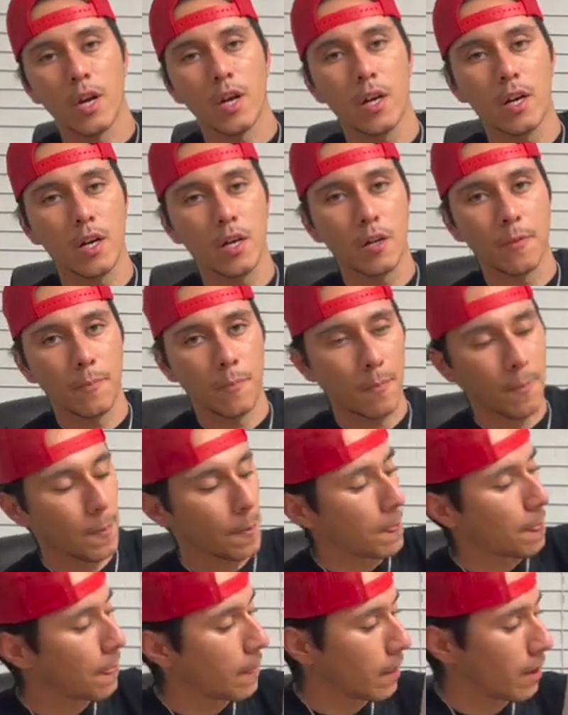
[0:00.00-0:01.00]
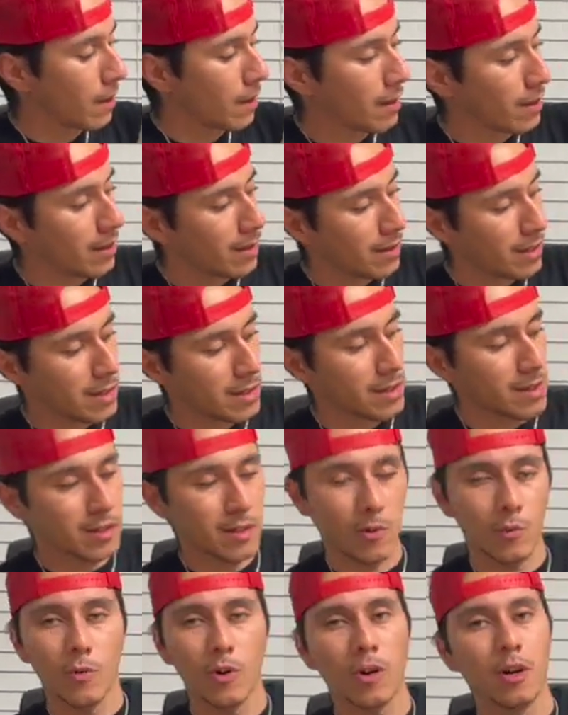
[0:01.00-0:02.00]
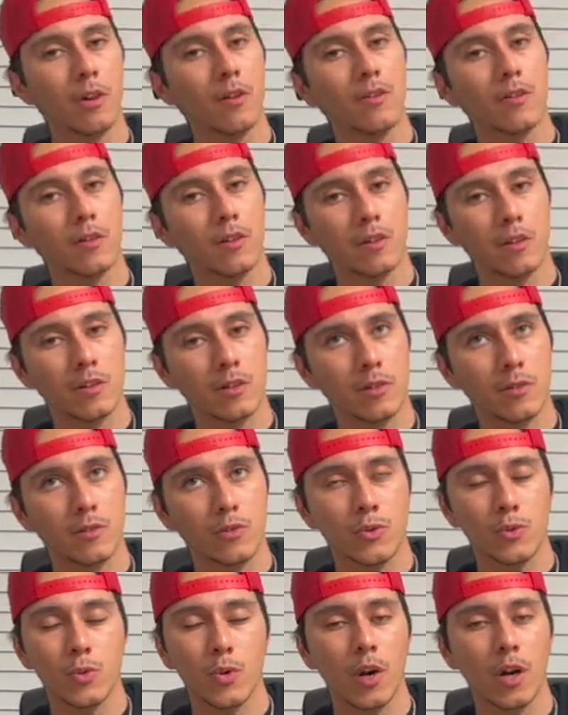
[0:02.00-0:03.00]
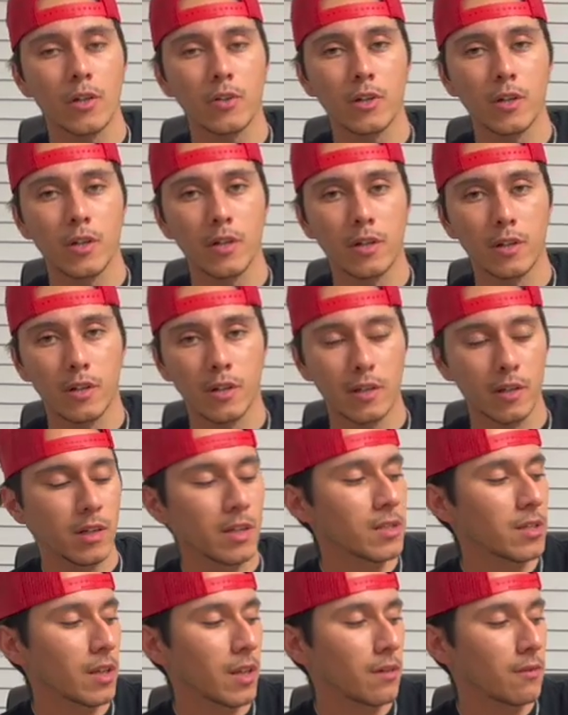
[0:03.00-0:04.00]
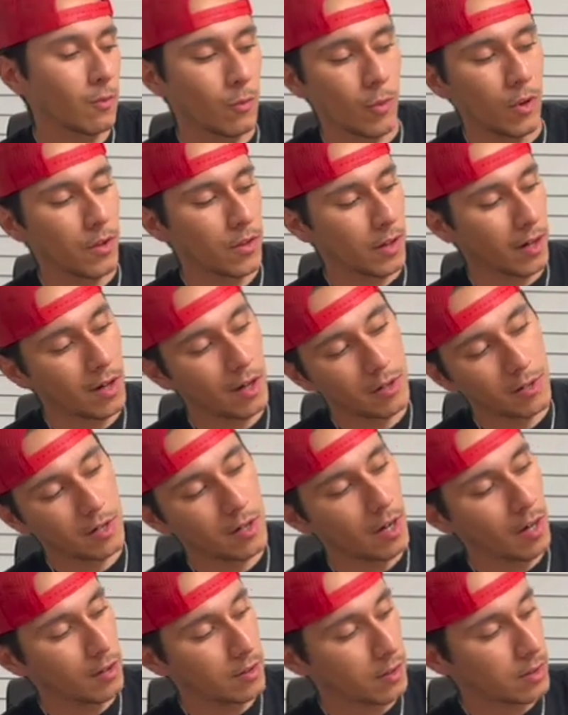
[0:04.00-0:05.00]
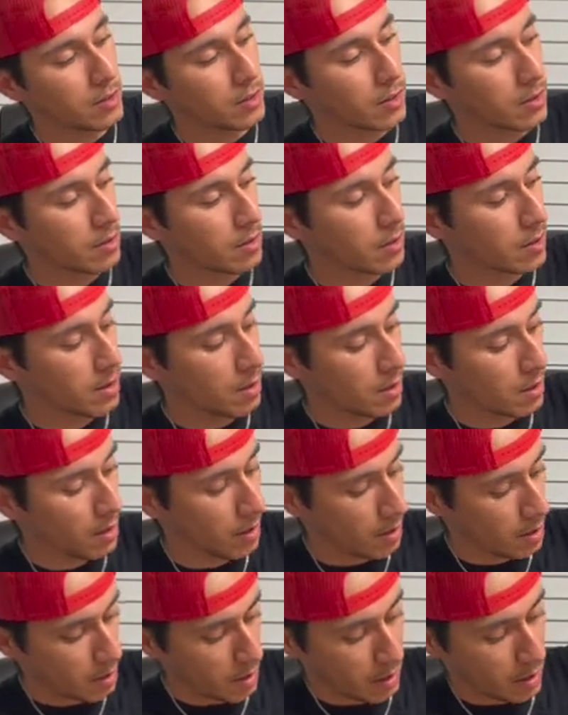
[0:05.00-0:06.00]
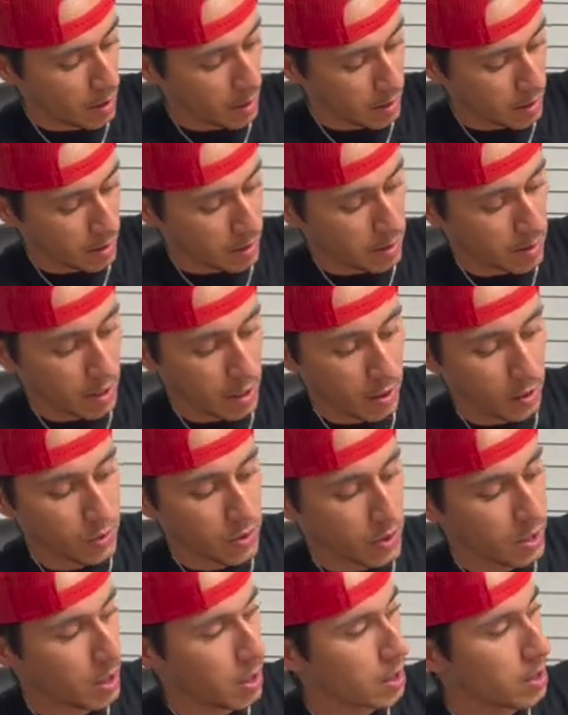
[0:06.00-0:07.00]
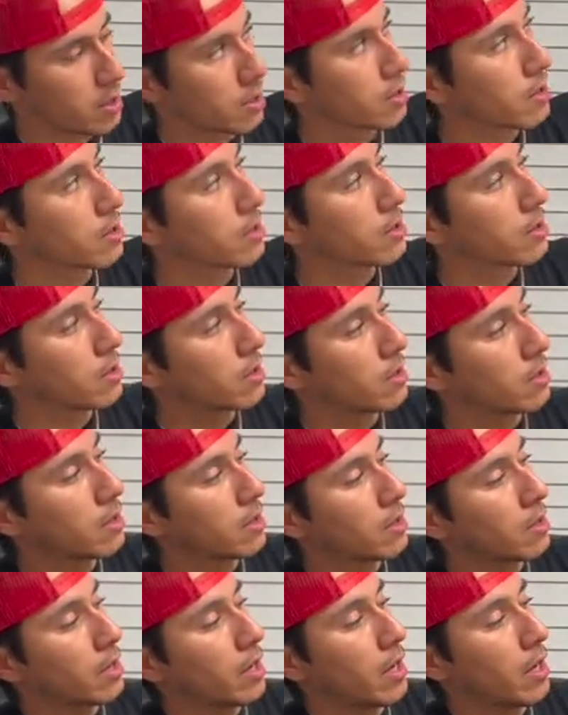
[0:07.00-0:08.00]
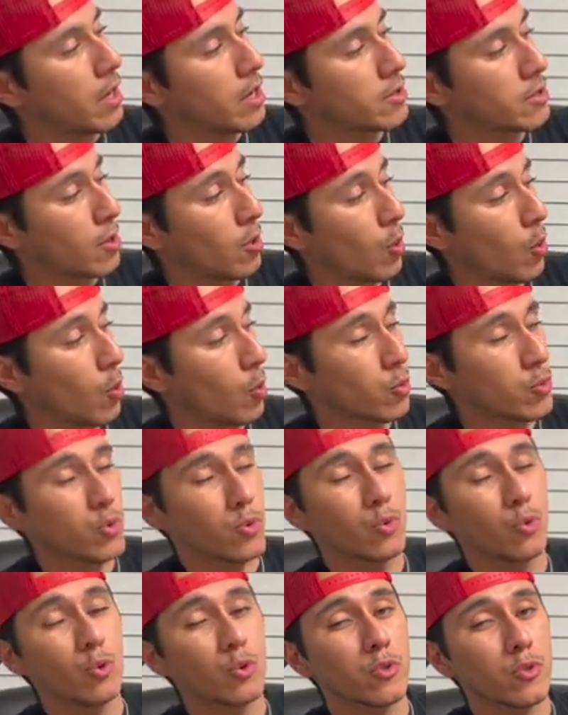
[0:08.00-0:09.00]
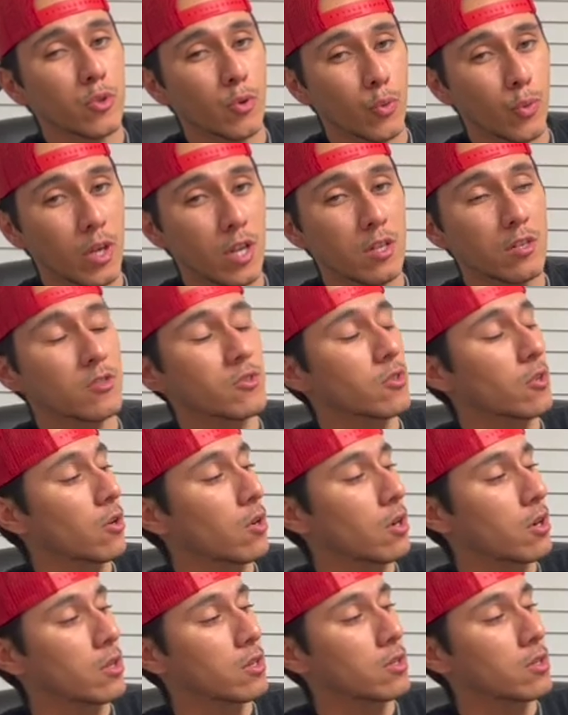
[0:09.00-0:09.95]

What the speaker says: here, this isn't worth 200. It's not even worth $100. It's a single stitch. It's an old school Screen Star